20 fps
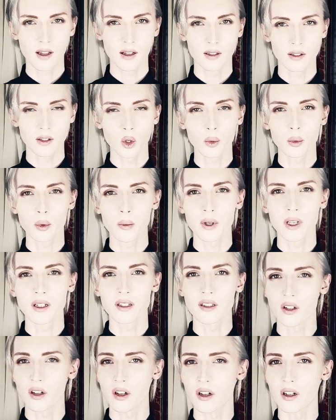Dopamine
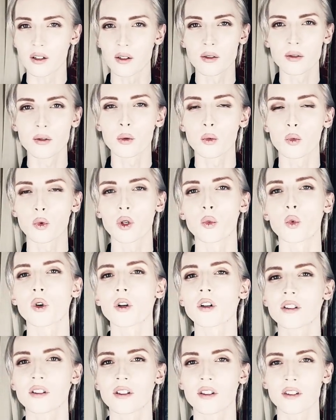is our
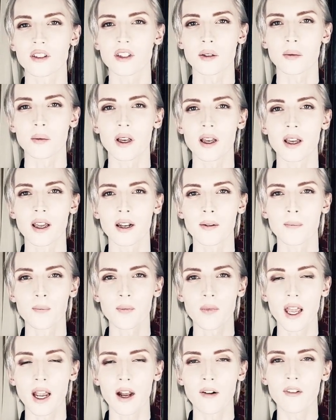reward system, and
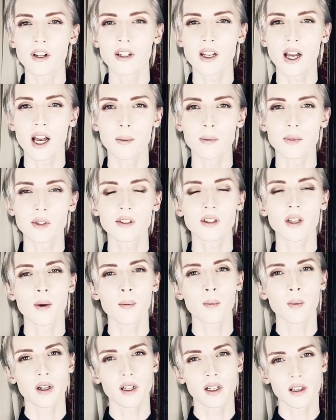every time
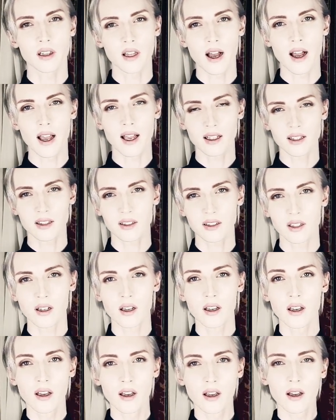somebody likes
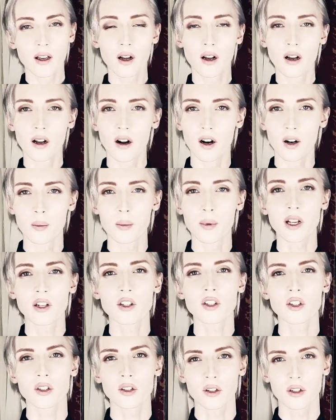our
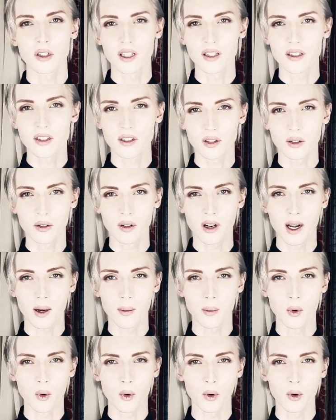picture on Instagram
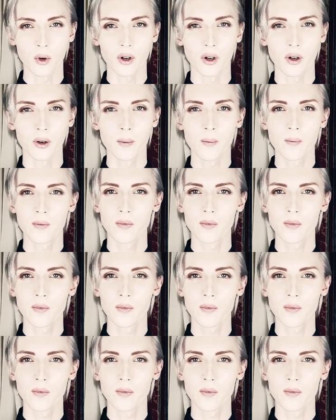or